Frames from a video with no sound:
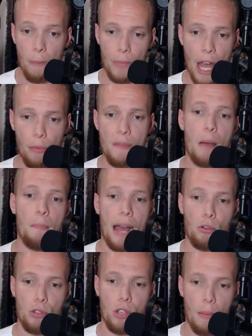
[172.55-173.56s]
Now we've got
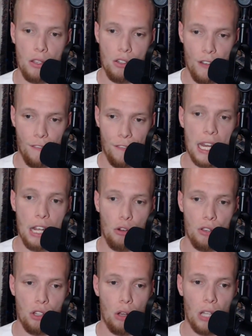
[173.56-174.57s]
Michael Thomas defending
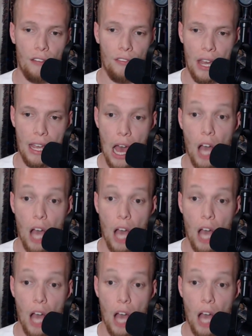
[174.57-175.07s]
Chris Olave